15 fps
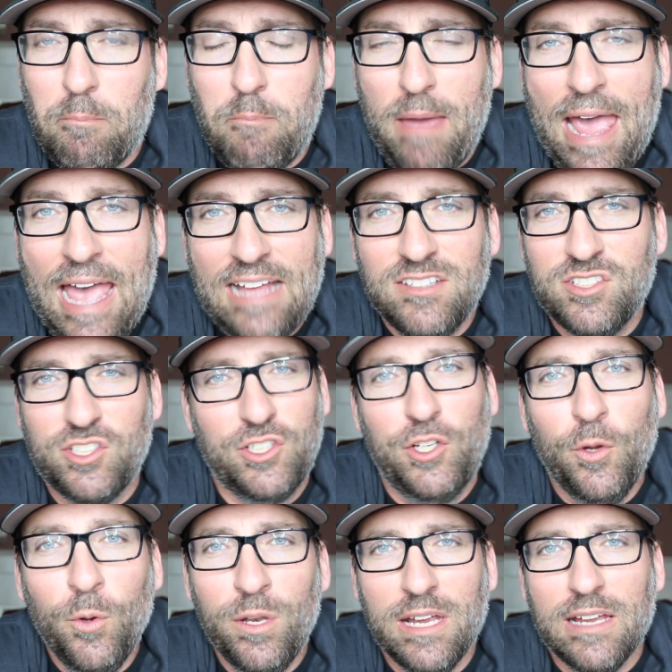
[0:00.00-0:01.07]
a bad
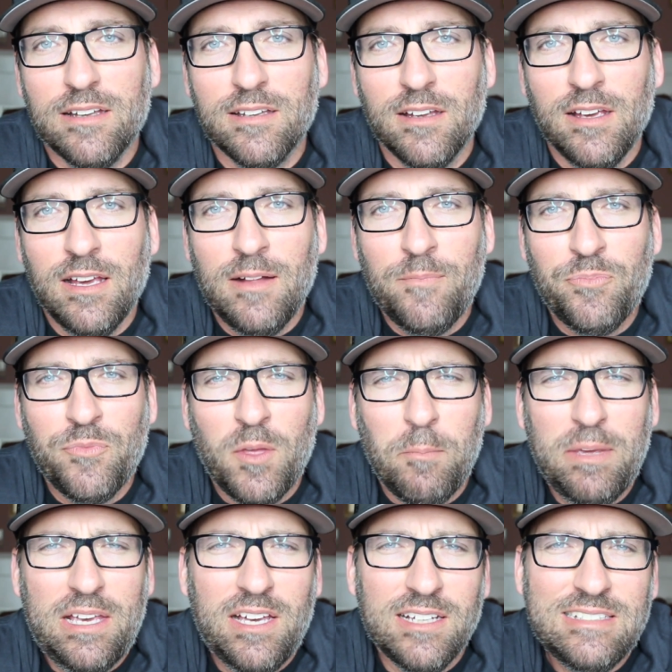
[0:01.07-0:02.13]
student
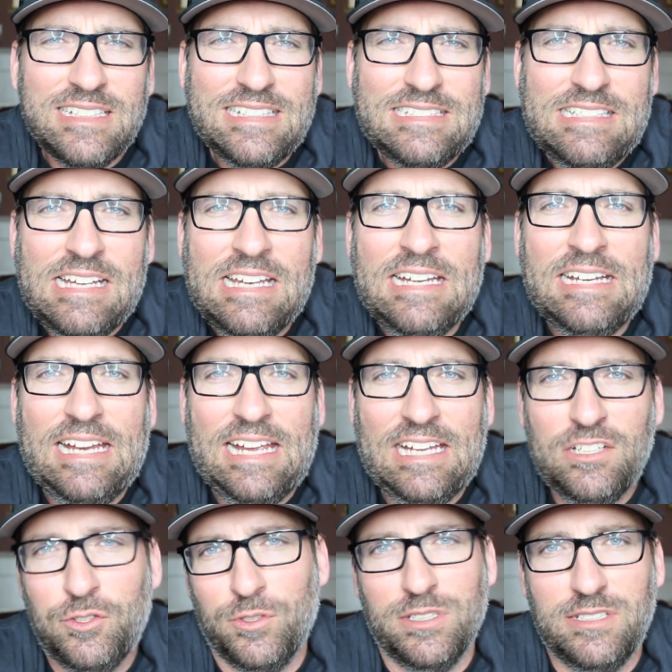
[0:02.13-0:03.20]
because it didn't
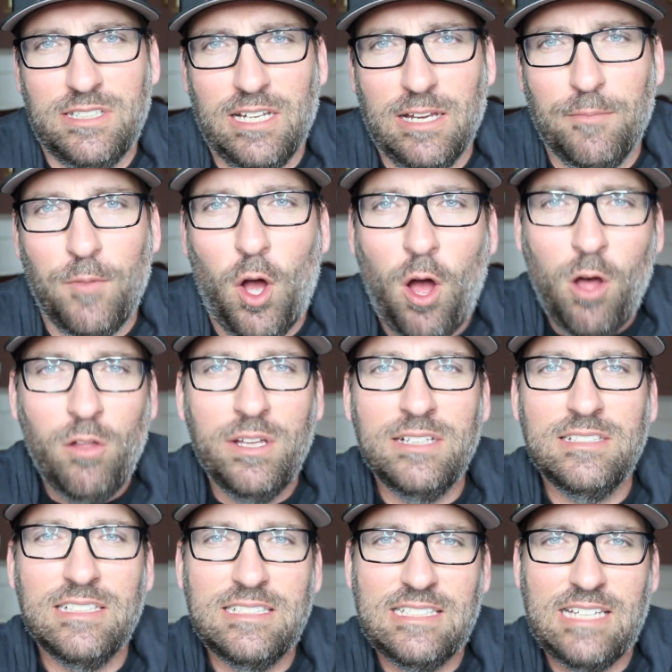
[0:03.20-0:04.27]
interest him. All
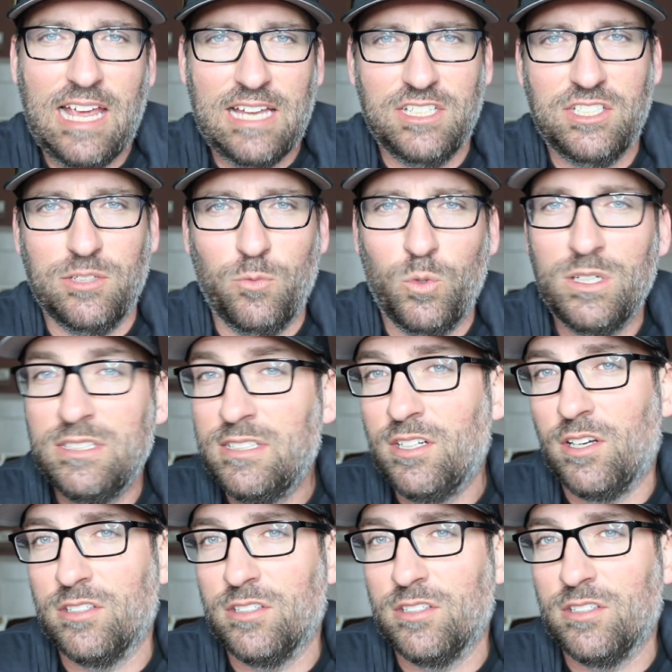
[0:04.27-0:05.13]
his attention wasn't